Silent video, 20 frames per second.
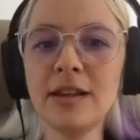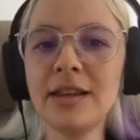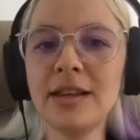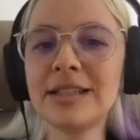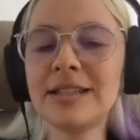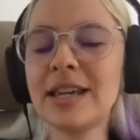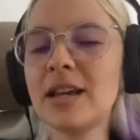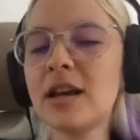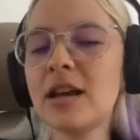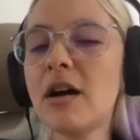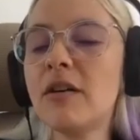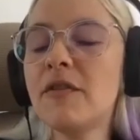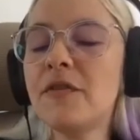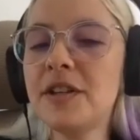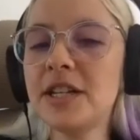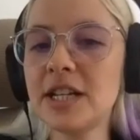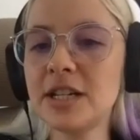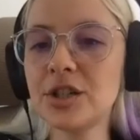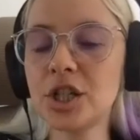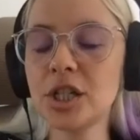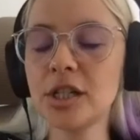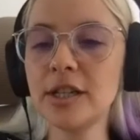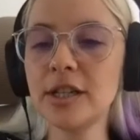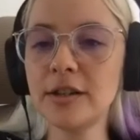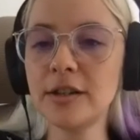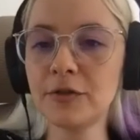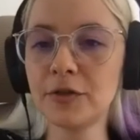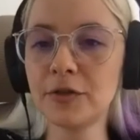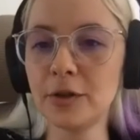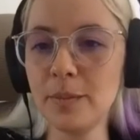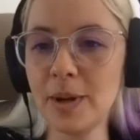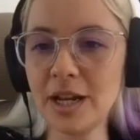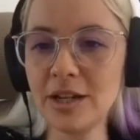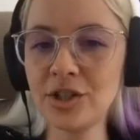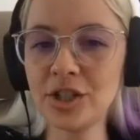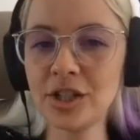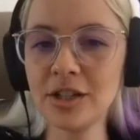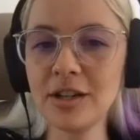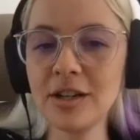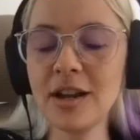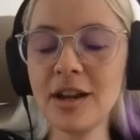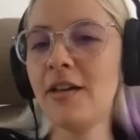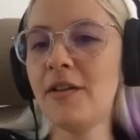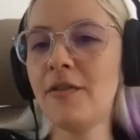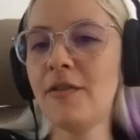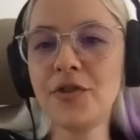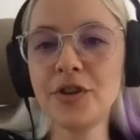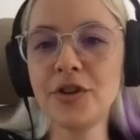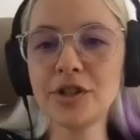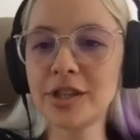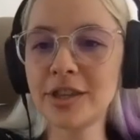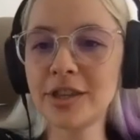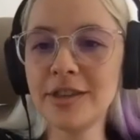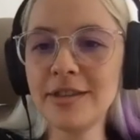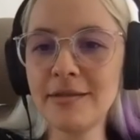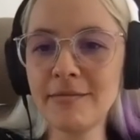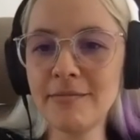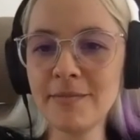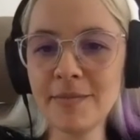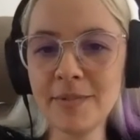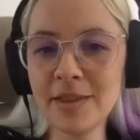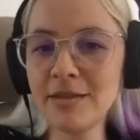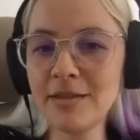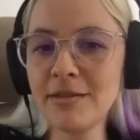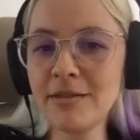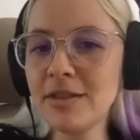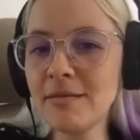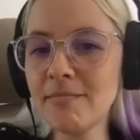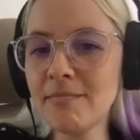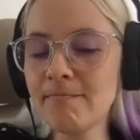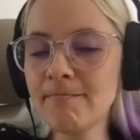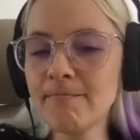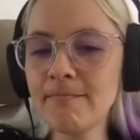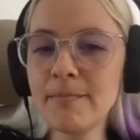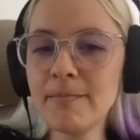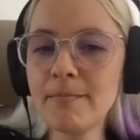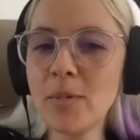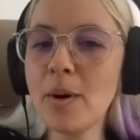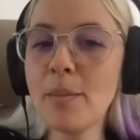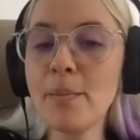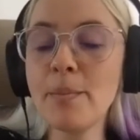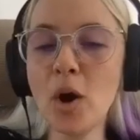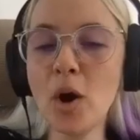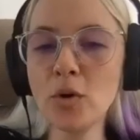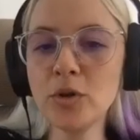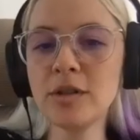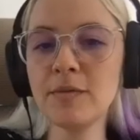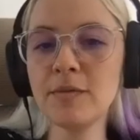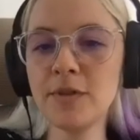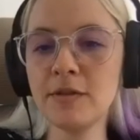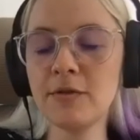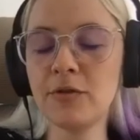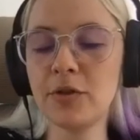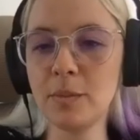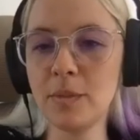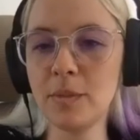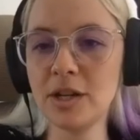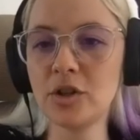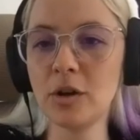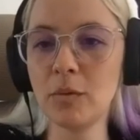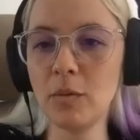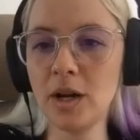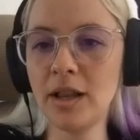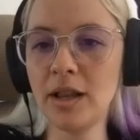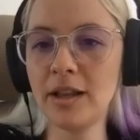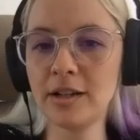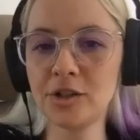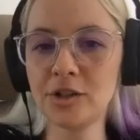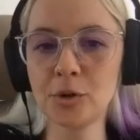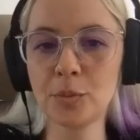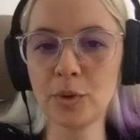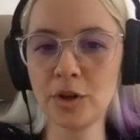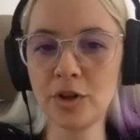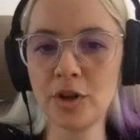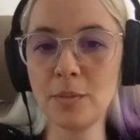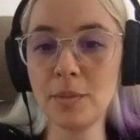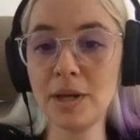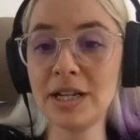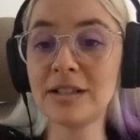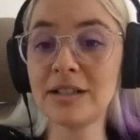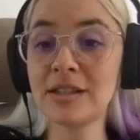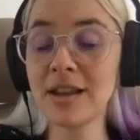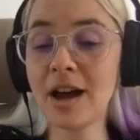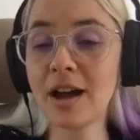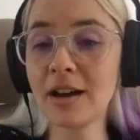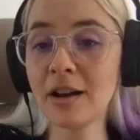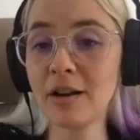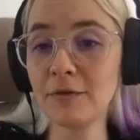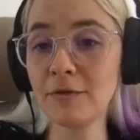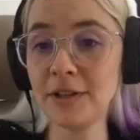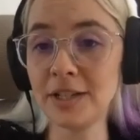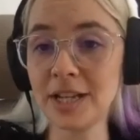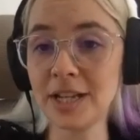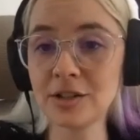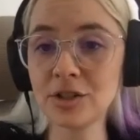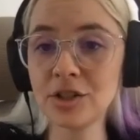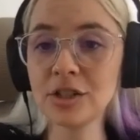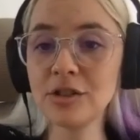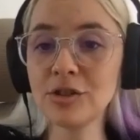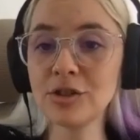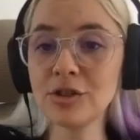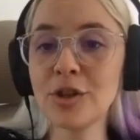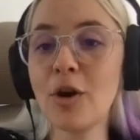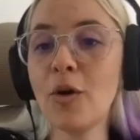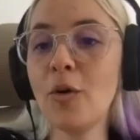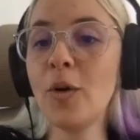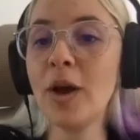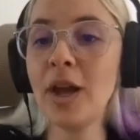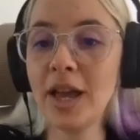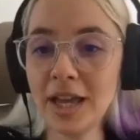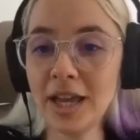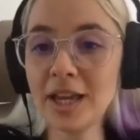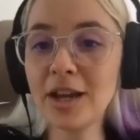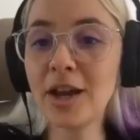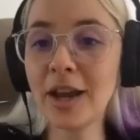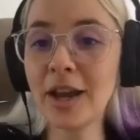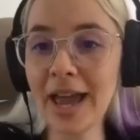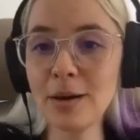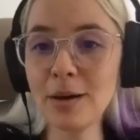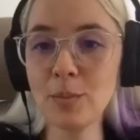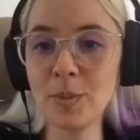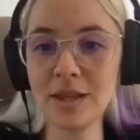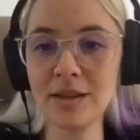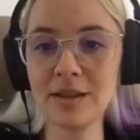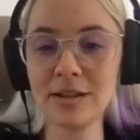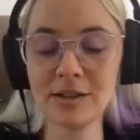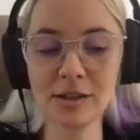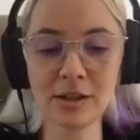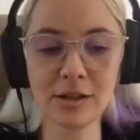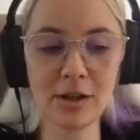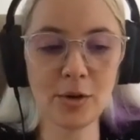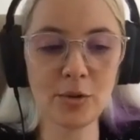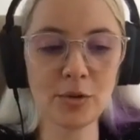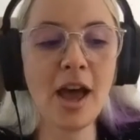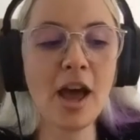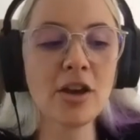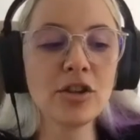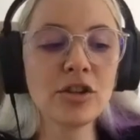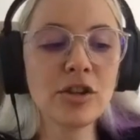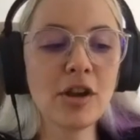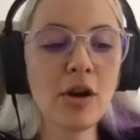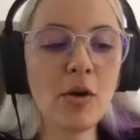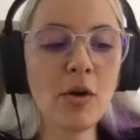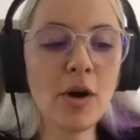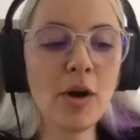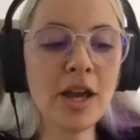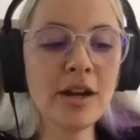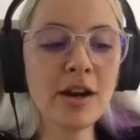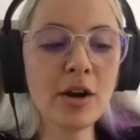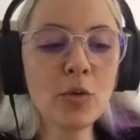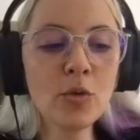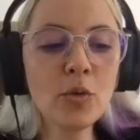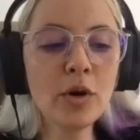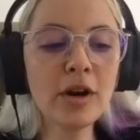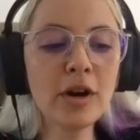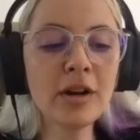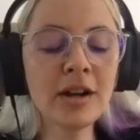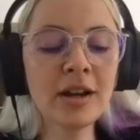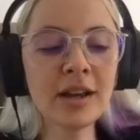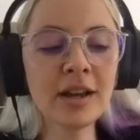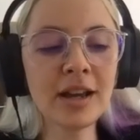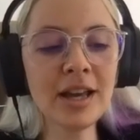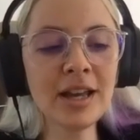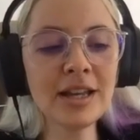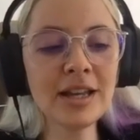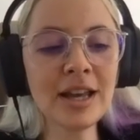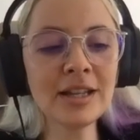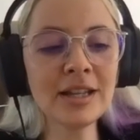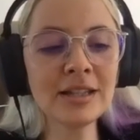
let's say confidential information there's most of the information related to procurement is not confidential, so it can be disclosed. So in our work, it,